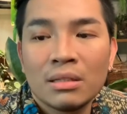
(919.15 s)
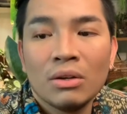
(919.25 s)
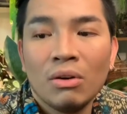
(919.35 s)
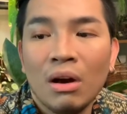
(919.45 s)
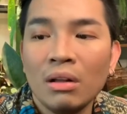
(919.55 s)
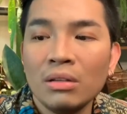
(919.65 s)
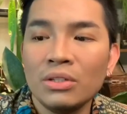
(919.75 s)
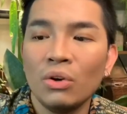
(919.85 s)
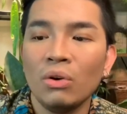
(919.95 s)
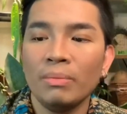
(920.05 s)
So
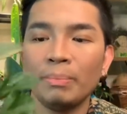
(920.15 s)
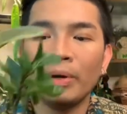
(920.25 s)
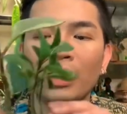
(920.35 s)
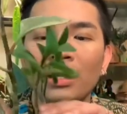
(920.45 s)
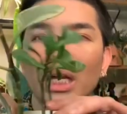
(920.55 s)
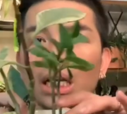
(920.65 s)
also putting like